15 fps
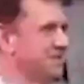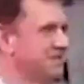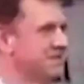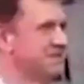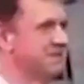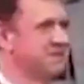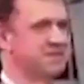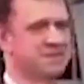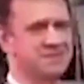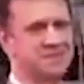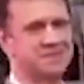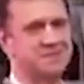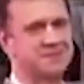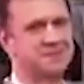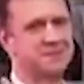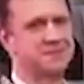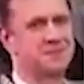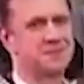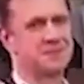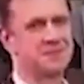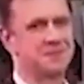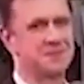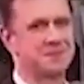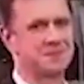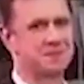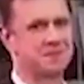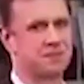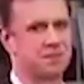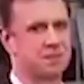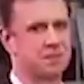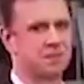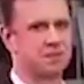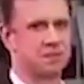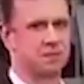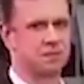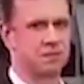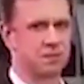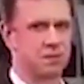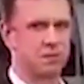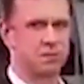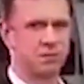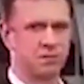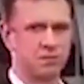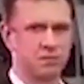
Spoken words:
The person shown says nothing.